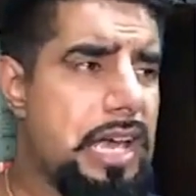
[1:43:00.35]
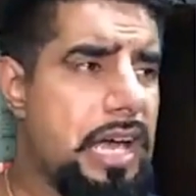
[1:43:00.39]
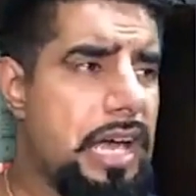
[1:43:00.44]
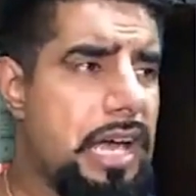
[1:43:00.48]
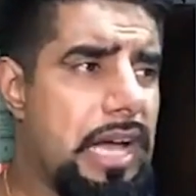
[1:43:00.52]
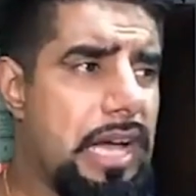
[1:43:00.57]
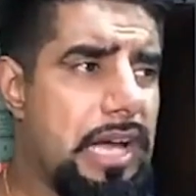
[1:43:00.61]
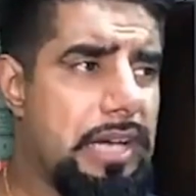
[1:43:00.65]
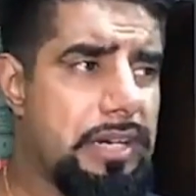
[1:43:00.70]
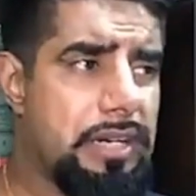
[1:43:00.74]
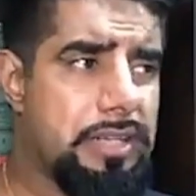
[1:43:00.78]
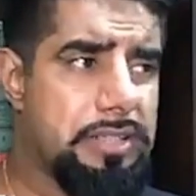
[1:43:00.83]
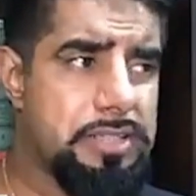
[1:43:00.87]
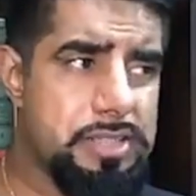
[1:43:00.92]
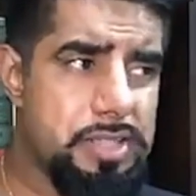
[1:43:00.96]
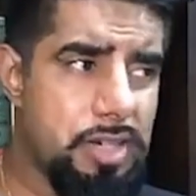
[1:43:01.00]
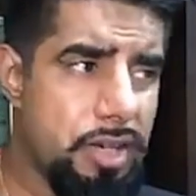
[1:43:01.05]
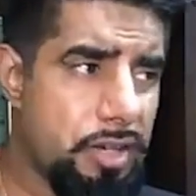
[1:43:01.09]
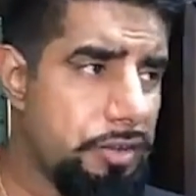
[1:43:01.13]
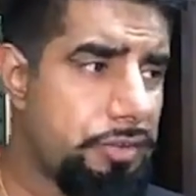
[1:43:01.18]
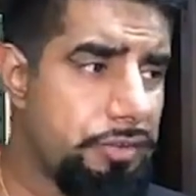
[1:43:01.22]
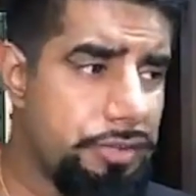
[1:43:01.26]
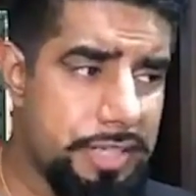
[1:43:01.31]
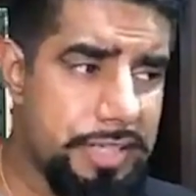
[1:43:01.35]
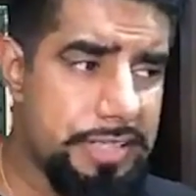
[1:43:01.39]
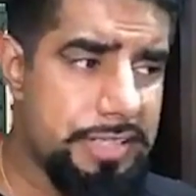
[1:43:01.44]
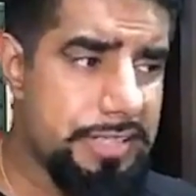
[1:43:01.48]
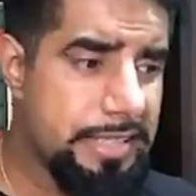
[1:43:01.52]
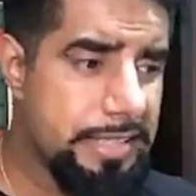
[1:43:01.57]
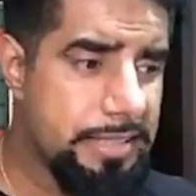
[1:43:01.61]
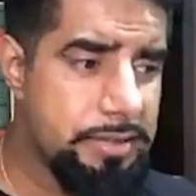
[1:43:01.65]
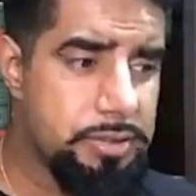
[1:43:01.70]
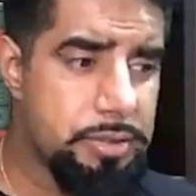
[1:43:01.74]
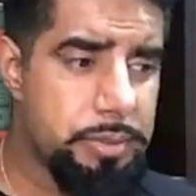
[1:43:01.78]
and I started
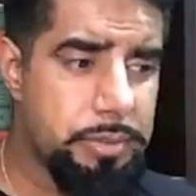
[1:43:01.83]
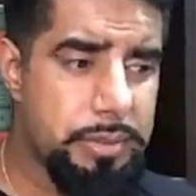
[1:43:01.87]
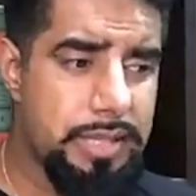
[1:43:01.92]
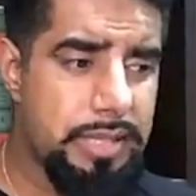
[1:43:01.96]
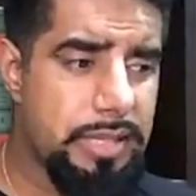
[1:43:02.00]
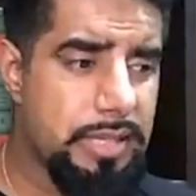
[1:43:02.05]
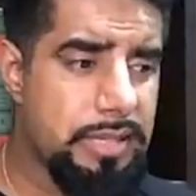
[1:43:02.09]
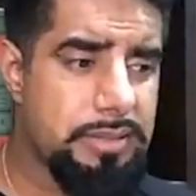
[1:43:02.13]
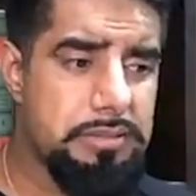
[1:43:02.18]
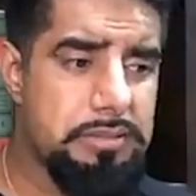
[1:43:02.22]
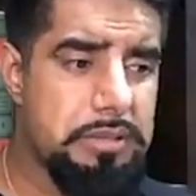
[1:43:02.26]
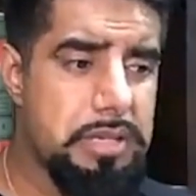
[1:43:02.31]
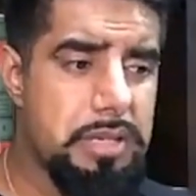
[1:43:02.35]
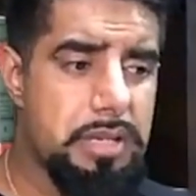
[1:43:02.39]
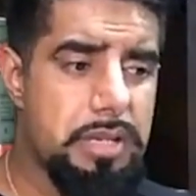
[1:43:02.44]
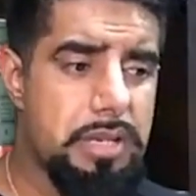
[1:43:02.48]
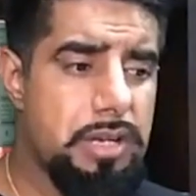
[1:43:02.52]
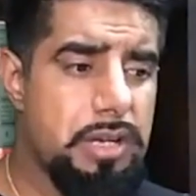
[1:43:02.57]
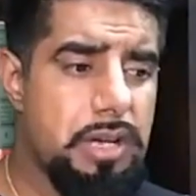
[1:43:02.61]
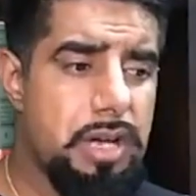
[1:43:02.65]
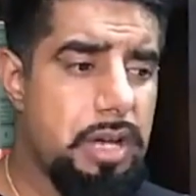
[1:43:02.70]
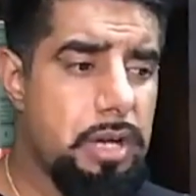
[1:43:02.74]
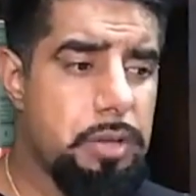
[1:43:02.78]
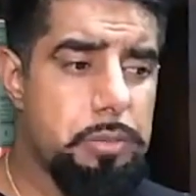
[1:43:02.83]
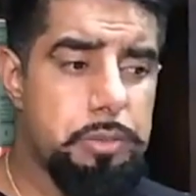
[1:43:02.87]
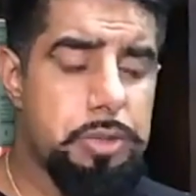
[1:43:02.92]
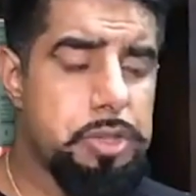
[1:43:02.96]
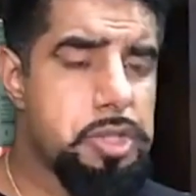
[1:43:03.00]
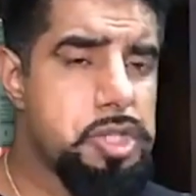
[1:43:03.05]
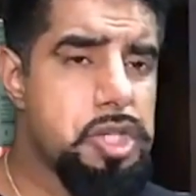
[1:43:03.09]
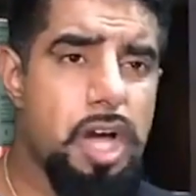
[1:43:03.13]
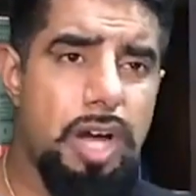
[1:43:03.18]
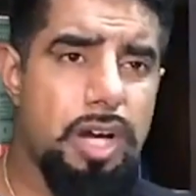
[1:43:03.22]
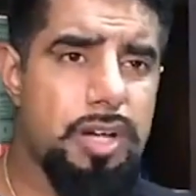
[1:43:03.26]
reading into it, and I
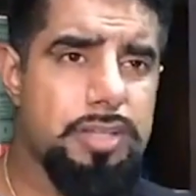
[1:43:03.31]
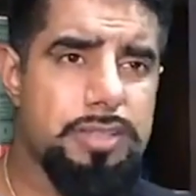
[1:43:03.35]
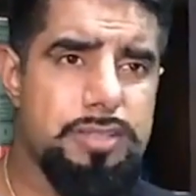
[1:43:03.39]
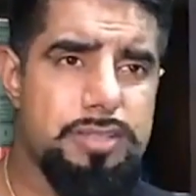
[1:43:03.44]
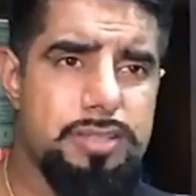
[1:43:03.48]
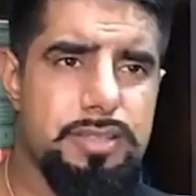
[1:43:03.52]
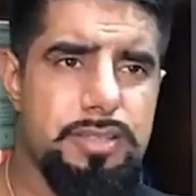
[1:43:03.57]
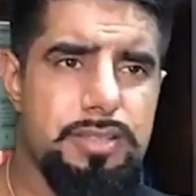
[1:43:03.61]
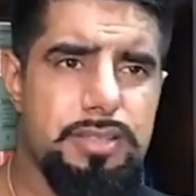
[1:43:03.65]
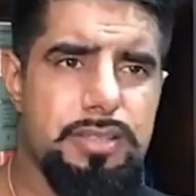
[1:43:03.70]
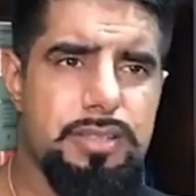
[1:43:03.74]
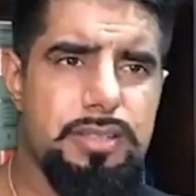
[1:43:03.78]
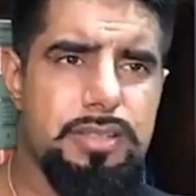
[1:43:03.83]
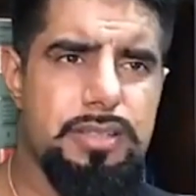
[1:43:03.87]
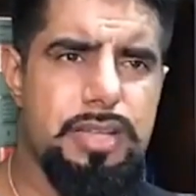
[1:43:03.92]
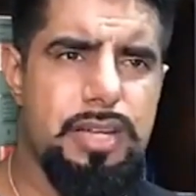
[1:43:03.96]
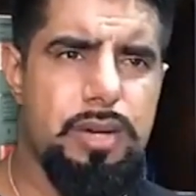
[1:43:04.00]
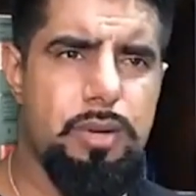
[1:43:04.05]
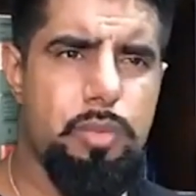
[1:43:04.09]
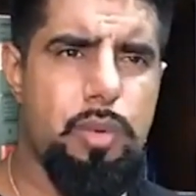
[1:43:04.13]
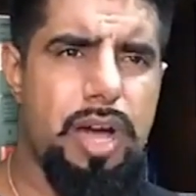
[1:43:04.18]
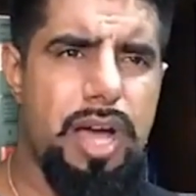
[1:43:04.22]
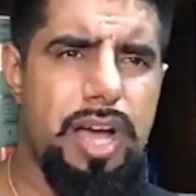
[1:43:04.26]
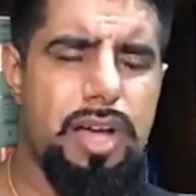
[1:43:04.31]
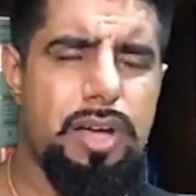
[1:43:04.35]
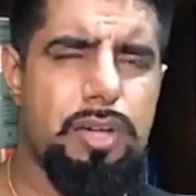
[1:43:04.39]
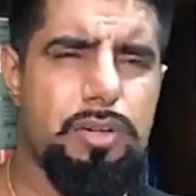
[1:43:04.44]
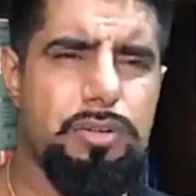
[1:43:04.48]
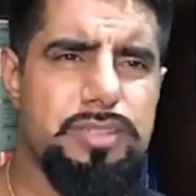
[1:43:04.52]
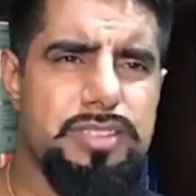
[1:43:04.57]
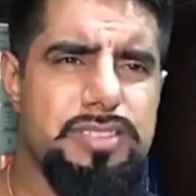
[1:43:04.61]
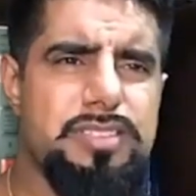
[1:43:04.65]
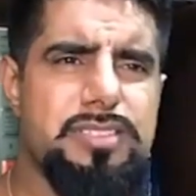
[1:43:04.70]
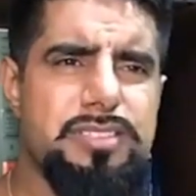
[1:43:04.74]
was shocked that,
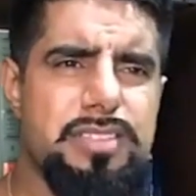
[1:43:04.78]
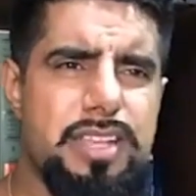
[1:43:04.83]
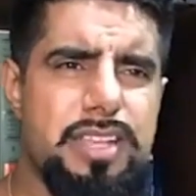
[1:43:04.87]
wow, this